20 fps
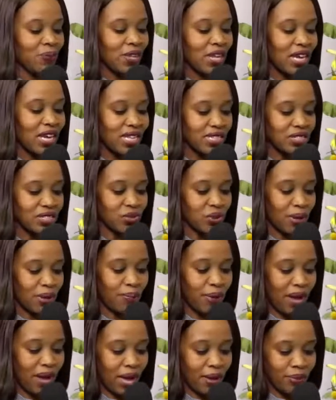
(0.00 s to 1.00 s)
Let's wrap
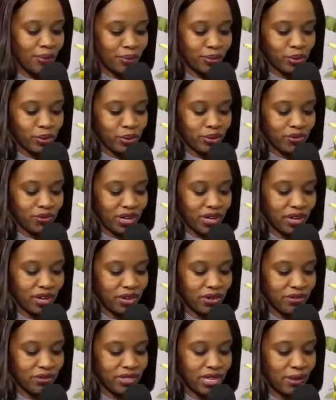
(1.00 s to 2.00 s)
up, because we've run out
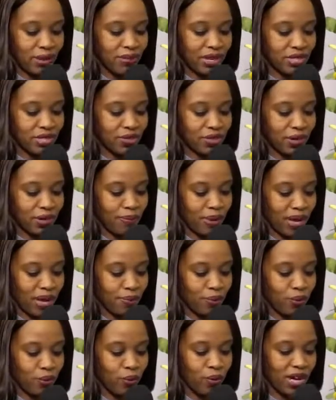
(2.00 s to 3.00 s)
of time. Let's wrap up.
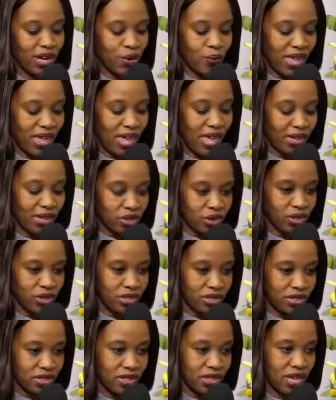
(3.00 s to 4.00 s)
What are we
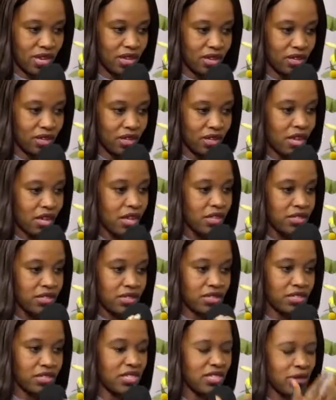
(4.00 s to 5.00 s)
actually saying?
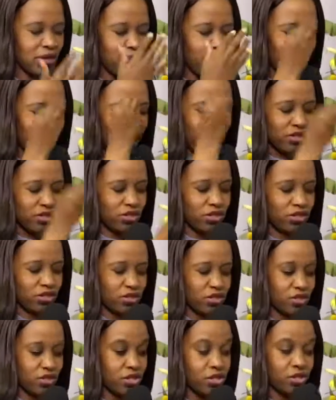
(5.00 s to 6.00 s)
Just as a
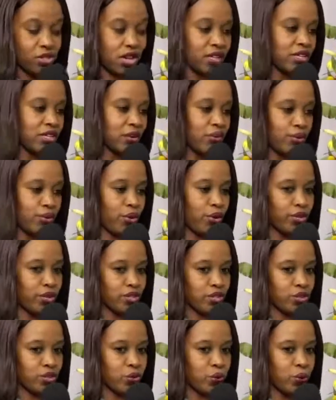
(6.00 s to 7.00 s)
practical starting
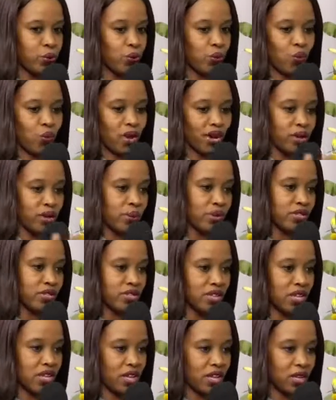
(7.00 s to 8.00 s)
point, what are we
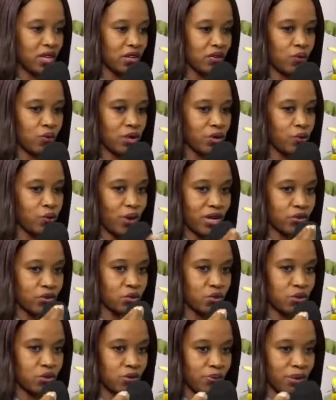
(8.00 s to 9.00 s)
saying? What
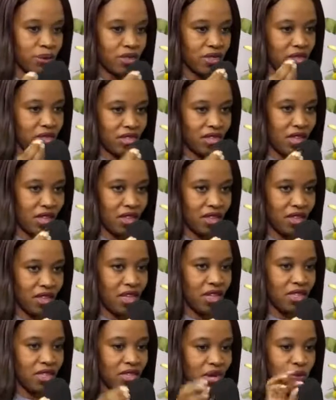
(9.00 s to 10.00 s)
would be the thing
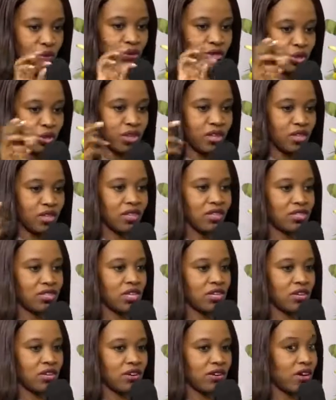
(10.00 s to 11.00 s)
that would trigger the
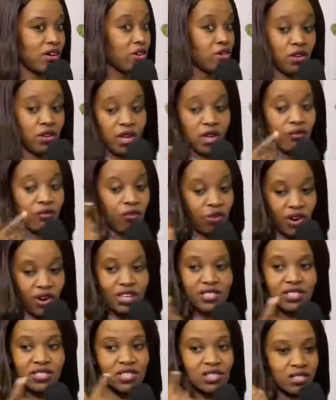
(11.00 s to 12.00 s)
turnaround for
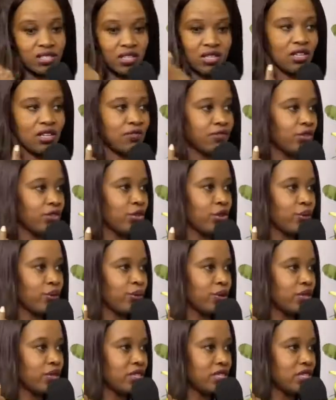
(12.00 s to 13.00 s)
us as the Calvin
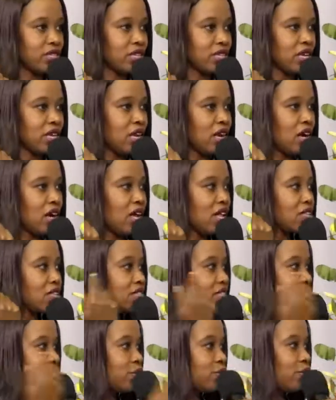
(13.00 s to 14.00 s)
community? I'll
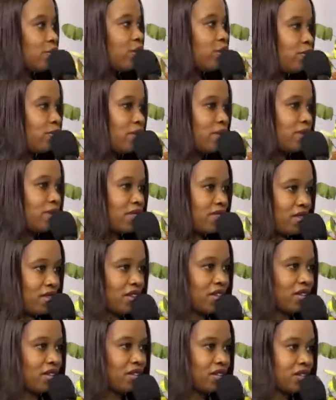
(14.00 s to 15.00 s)
start with you, ma'am, and then
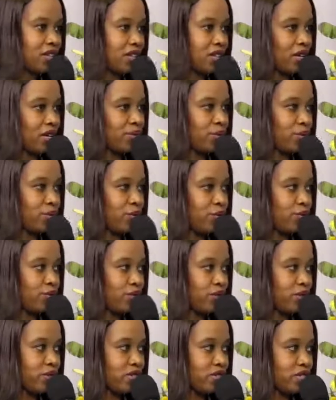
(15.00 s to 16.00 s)
I'll come to you,
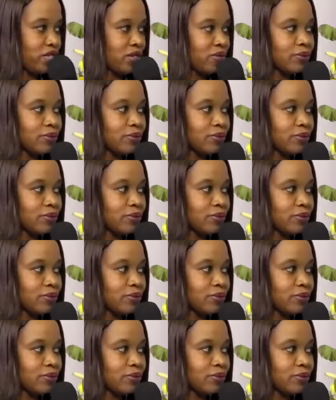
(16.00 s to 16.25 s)
Mfundisi.